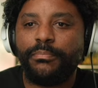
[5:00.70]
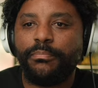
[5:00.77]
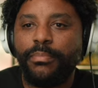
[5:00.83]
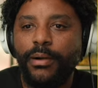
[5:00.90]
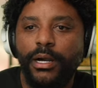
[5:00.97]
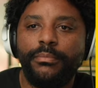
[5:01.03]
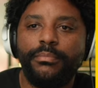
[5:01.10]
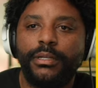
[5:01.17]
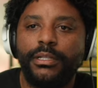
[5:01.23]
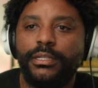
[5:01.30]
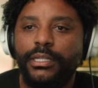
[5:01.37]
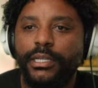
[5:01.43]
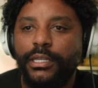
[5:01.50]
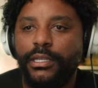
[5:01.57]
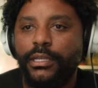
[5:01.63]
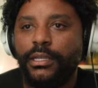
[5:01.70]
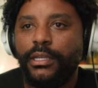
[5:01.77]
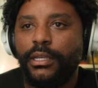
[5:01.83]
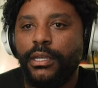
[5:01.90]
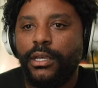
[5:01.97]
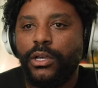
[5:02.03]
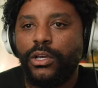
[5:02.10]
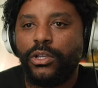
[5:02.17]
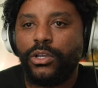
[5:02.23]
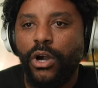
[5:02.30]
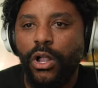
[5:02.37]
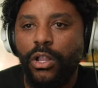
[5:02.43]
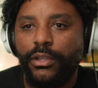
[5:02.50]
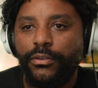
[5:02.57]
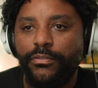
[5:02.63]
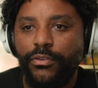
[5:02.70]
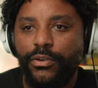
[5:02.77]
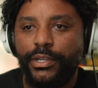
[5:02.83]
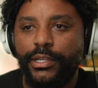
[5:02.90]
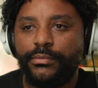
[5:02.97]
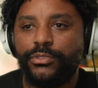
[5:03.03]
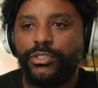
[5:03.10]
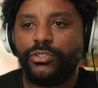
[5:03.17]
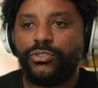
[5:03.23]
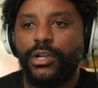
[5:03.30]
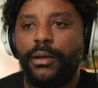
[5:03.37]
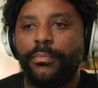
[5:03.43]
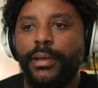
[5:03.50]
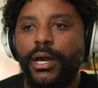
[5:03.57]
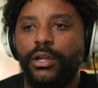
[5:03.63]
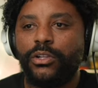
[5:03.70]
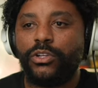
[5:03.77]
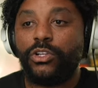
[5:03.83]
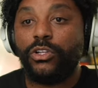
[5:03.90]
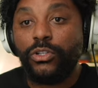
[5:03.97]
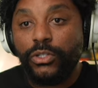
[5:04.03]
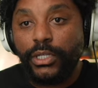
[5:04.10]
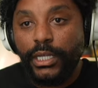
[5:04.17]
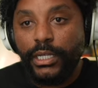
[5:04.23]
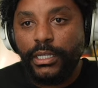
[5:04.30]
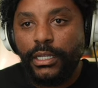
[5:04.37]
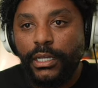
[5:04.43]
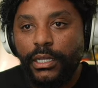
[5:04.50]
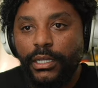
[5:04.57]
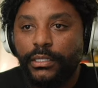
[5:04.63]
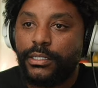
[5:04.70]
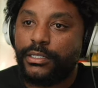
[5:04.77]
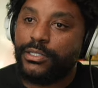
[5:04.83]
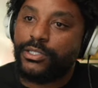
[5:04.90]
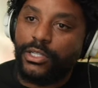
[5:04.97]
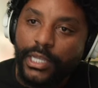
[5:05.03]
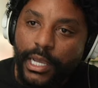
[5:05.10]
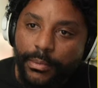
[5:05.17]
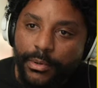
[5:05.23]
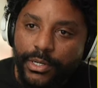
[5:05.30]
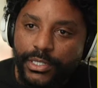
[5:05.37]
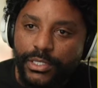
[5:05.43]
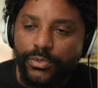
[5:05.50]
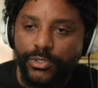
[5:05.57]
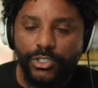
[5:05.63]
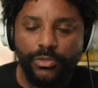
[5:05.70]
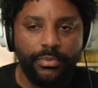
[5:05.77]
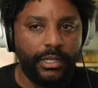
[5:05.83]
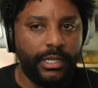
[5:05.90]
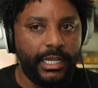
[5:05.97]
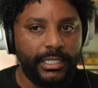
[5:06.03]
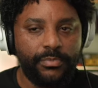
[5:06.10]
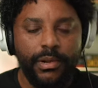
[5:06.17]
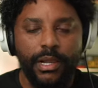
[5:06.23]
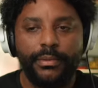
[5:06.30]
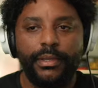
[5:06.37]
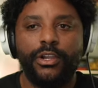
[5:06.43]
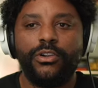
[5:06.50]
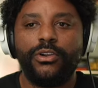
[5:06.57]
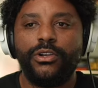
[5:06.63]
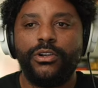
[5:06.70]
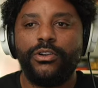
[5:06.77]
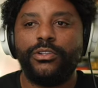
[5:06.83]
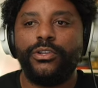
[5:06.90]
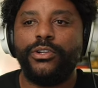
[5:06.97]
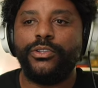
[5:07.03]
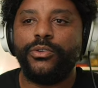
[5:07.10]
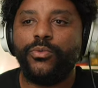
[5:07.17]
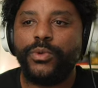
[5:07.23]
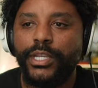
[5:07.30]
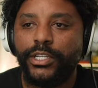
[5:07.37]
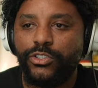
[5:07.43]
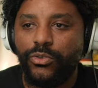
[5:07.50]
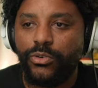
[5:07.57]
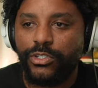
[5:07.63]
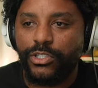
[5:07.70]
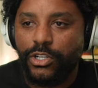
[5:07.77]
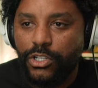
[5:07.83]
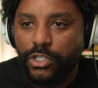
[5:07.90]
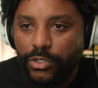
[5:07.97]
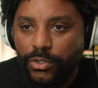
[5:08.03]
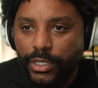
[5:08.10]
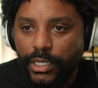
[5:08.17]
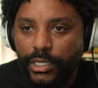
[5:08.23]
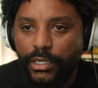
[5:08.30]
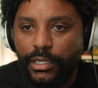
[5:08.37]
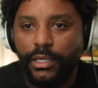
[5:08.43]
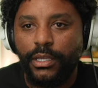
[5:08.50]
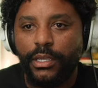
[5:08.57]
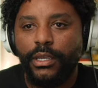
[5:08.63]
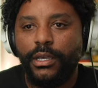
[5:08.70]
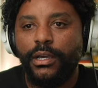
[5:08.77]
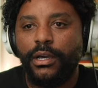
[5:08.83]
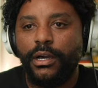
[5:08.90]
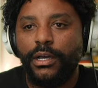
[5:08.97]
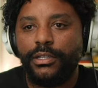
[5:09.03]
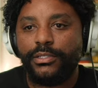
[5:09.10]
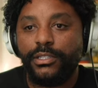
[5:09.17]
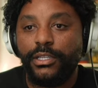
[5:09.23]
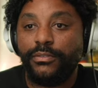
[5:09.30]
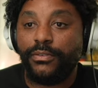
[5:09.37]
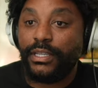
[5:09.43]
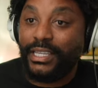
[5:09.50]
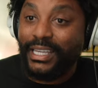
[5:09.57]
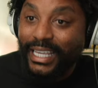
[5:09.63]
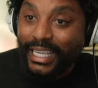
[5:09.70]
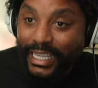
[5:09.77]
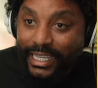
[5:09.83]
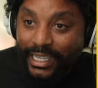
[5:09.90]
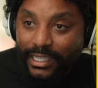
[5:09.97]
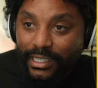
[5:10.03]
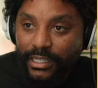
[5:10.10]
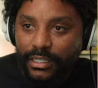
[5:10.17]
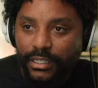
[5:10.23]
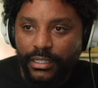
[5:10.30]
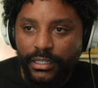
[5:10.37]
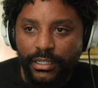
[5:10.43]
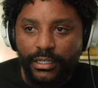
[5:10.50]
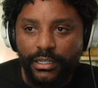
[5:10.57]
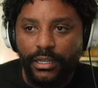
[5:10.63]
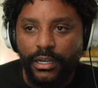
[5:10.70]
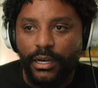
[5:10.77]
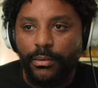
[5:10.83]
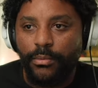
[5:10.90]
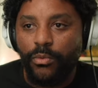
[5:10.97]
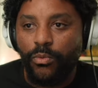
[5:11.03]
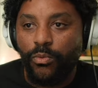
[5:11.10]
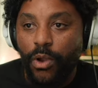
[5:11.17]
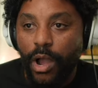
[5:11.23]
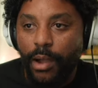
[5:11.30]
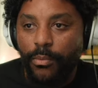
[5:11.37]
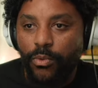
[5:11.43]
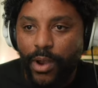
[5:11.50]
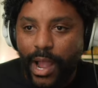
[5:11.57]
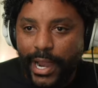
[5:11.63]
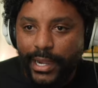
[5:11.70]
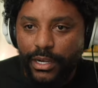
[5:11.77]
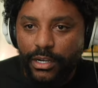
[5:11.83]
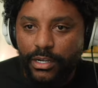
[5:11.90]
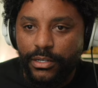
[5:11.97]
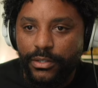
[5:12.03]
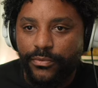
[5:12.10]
publicly calling for him to drop out, including the celebrities, which you guys probably heard earlier in the week George Clooney, uh, Stephen King, uh, Rob Reiner.